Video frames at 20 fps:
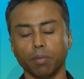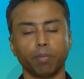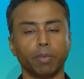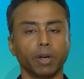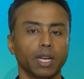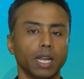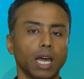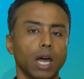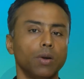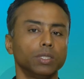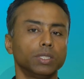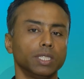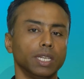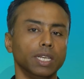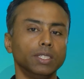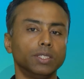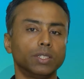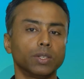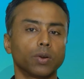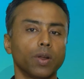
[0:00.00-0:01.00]
but now it's
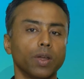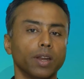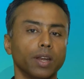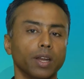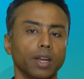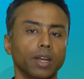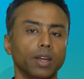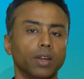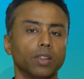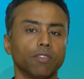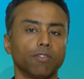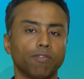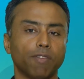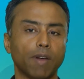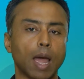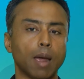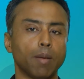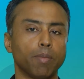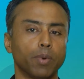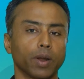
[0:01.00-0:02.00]
integrated into the
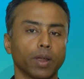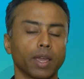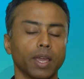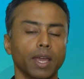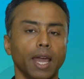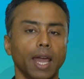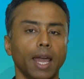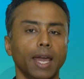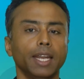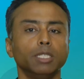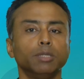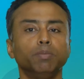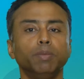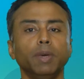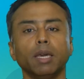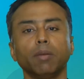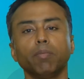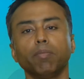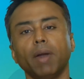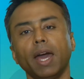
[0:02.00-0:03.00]
fabric and is
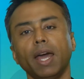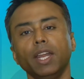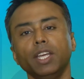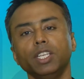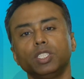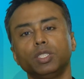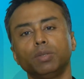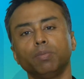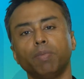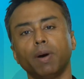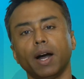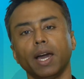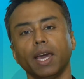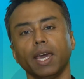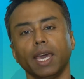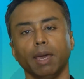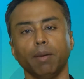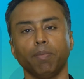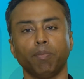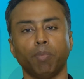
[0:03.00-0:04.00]
being managed by
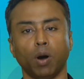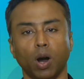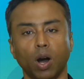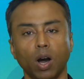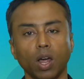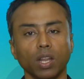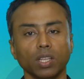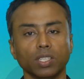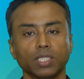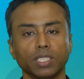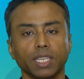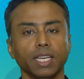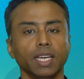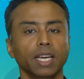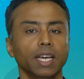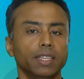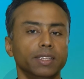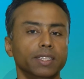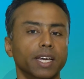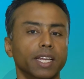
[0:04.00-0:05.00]
a policy
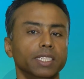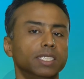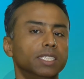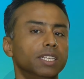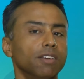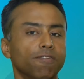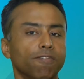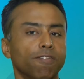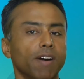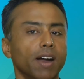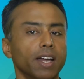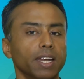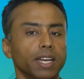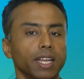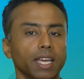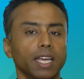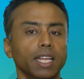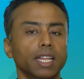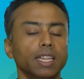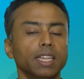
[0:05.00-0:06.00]
that is defined
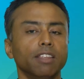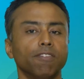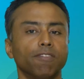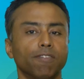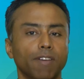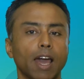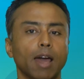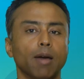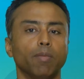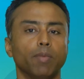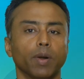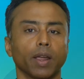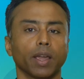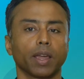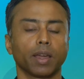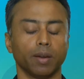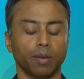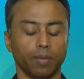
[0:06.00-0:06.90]
in the fabric.